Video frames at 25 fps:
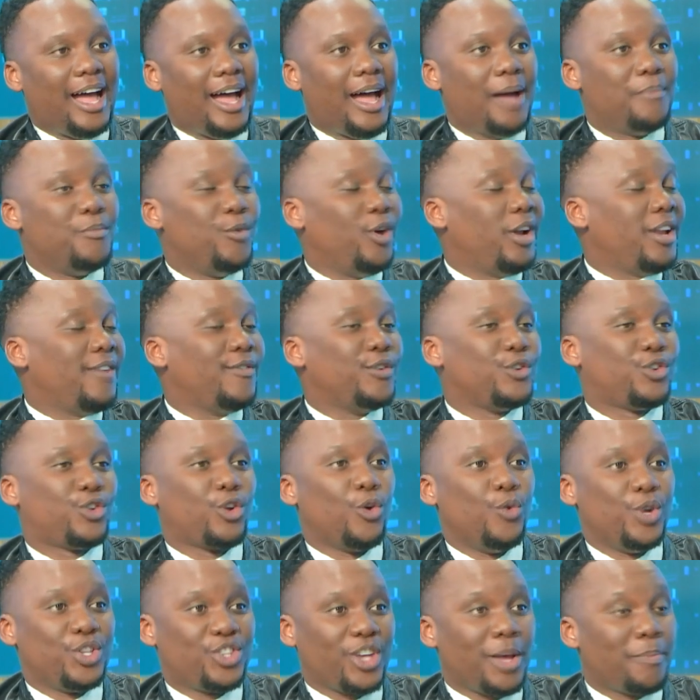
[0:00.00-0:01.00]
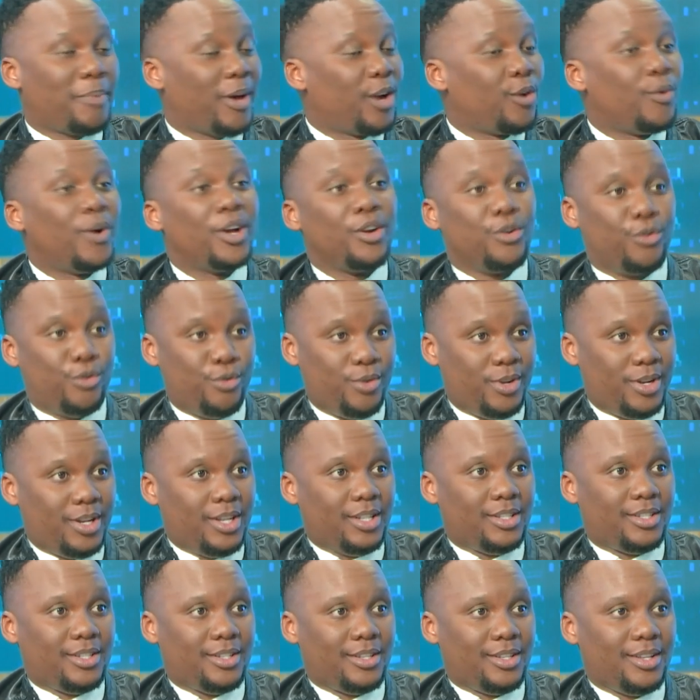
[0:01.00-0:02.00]
I'm not even sure which ep. I don't want to ruin
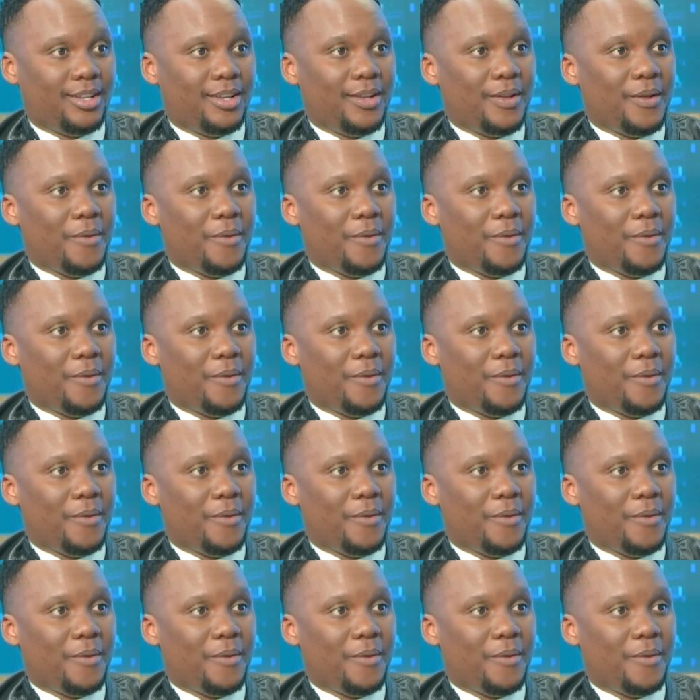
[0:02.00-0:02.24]
it.